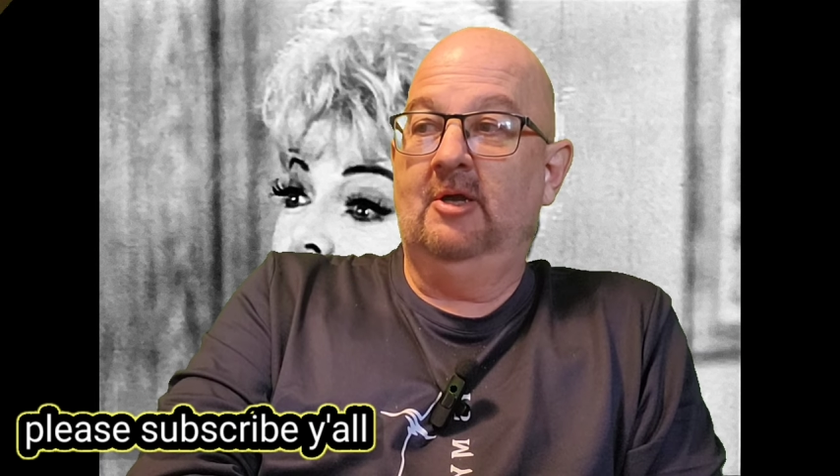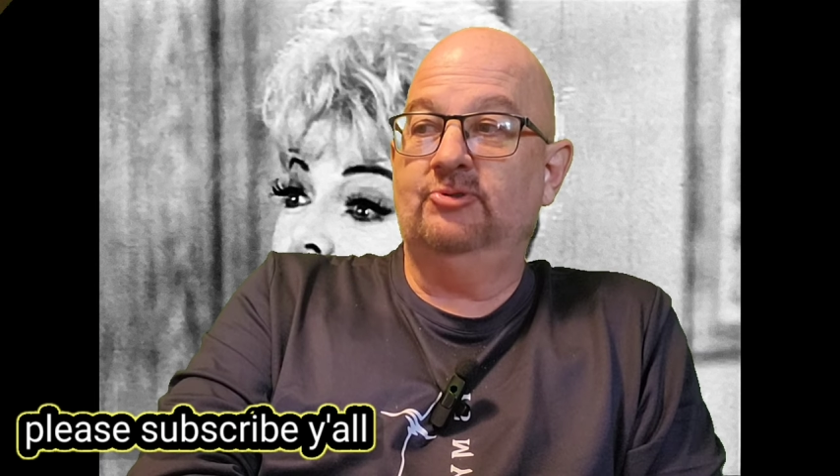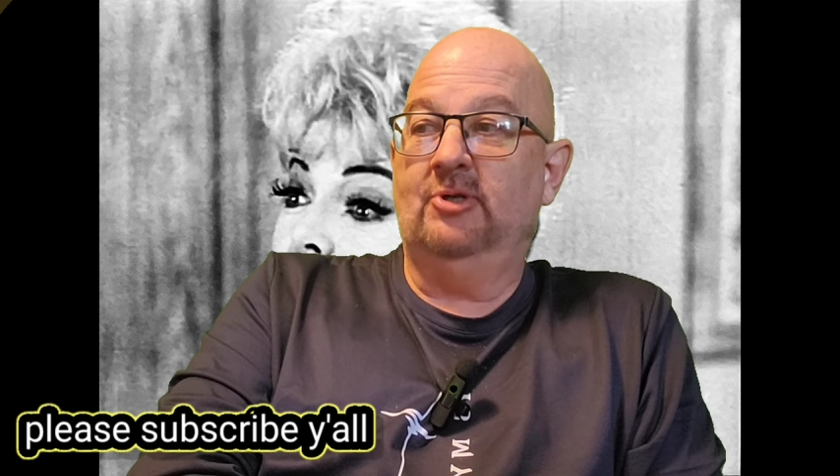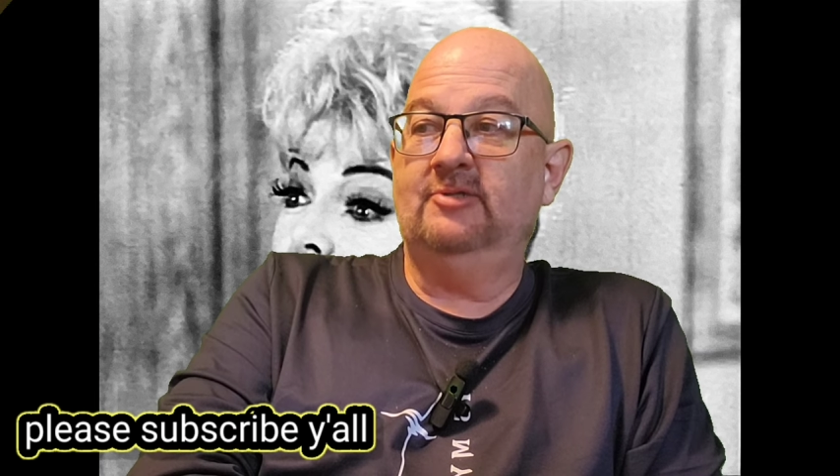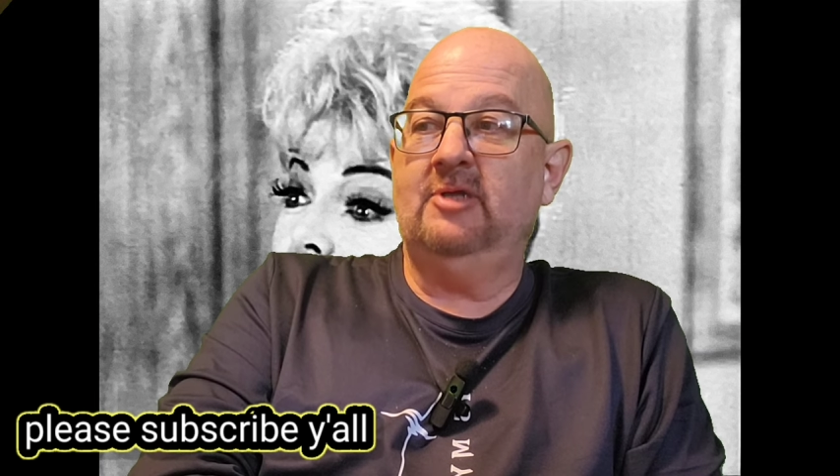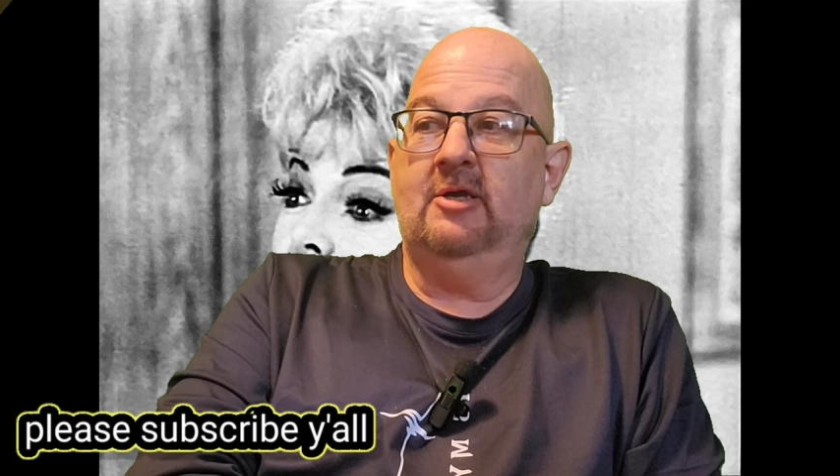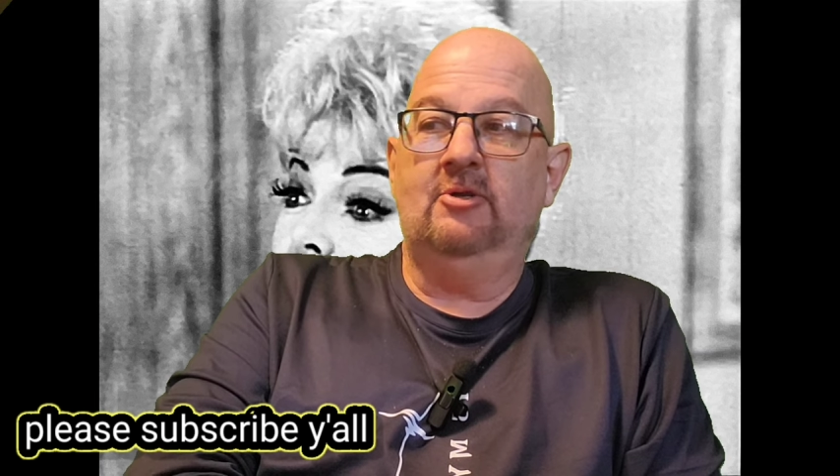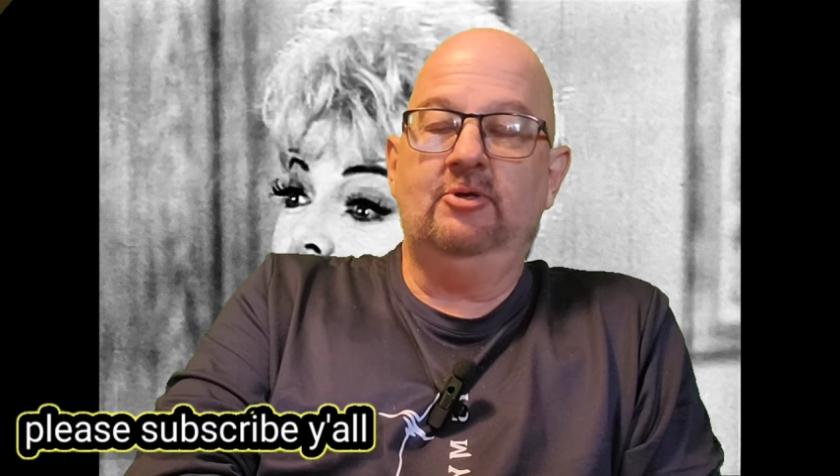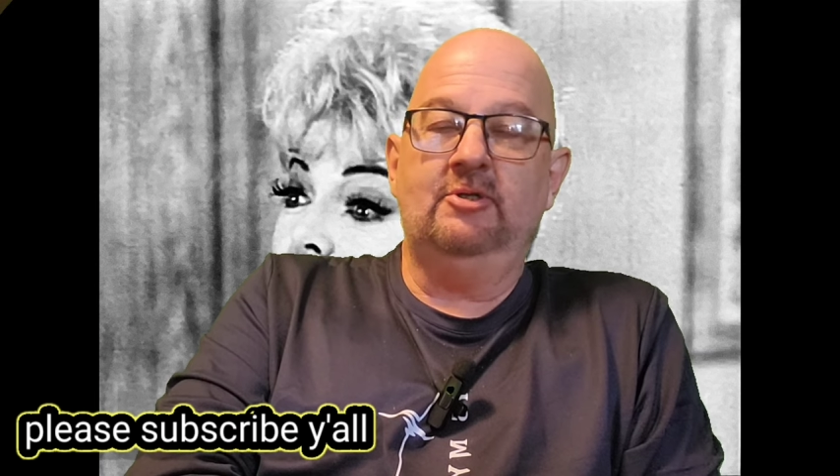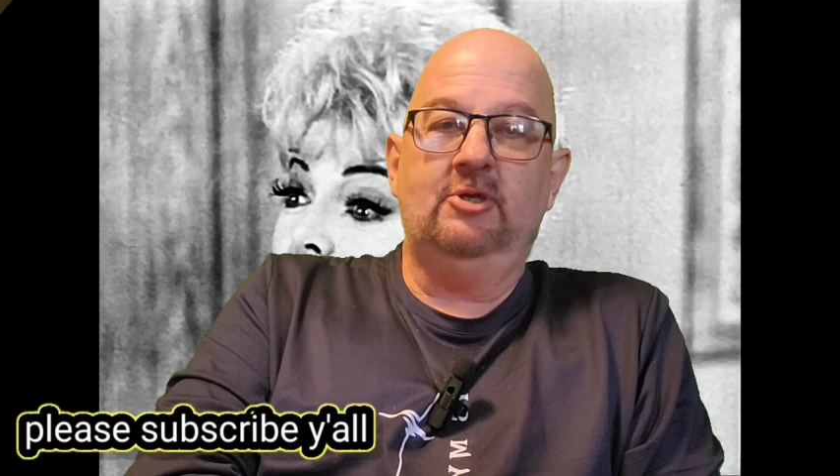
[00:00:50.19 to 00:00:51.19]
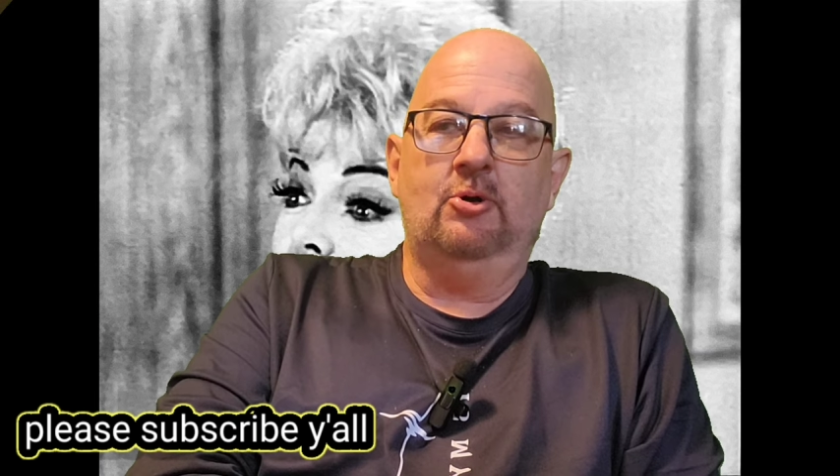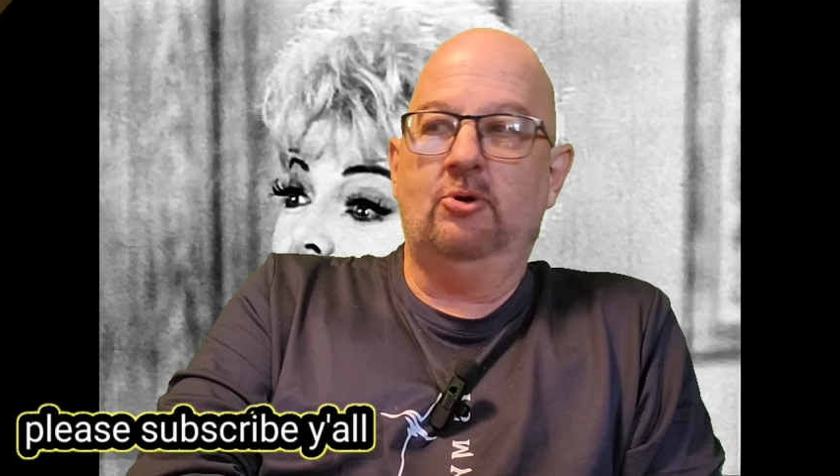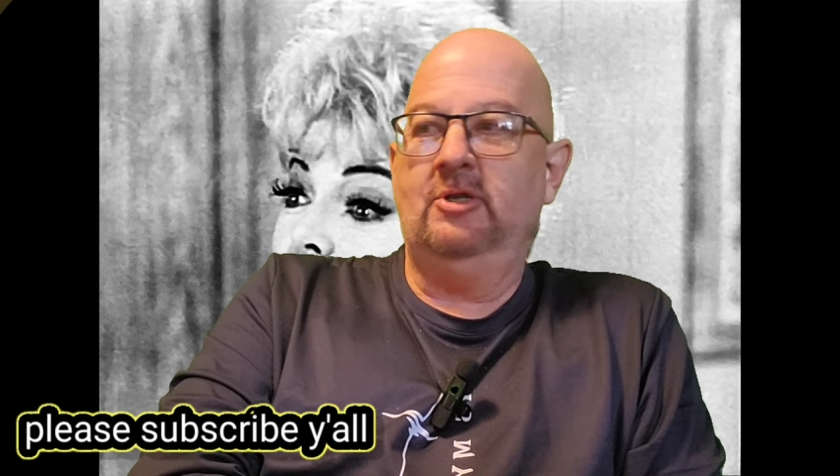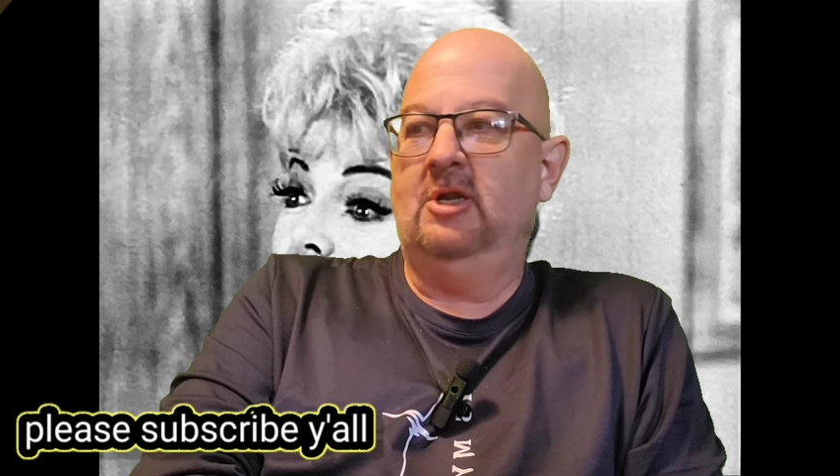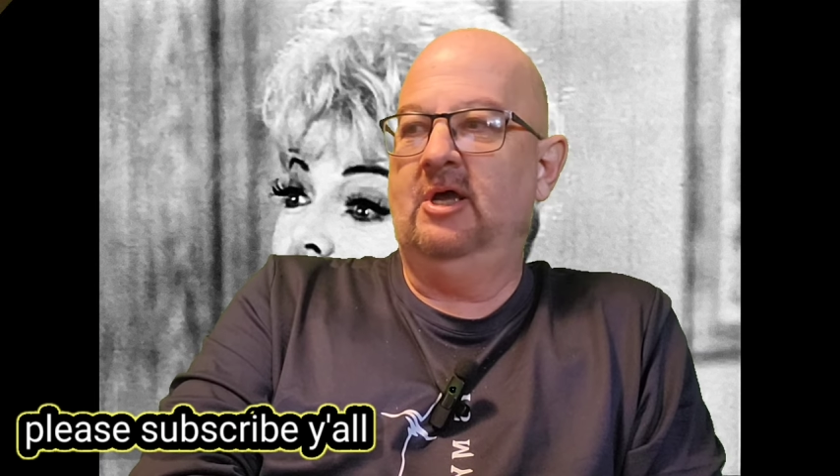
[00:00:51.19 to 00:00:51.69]
Uh, so let's take a look at the
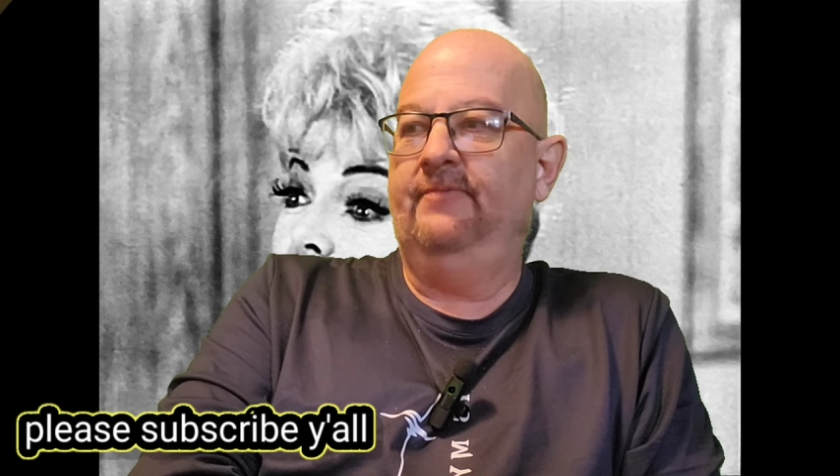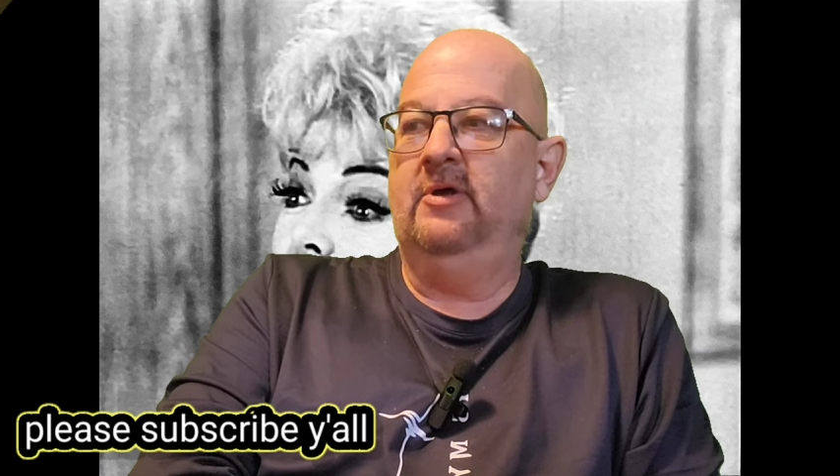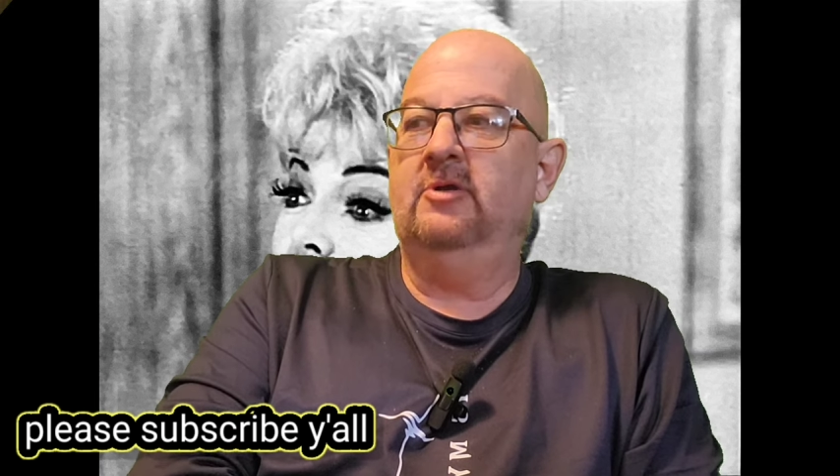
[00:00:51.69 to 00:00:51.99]
early life